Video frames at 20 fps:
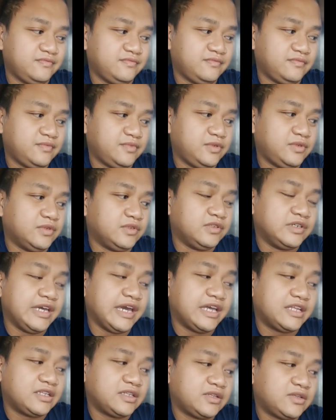you'll
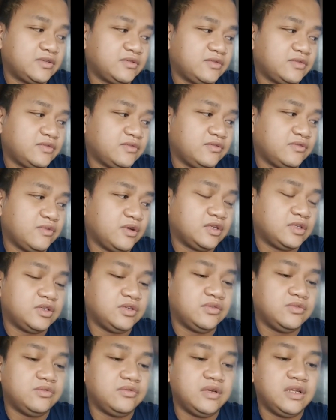get what
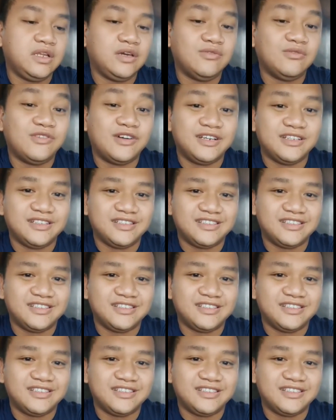you really want.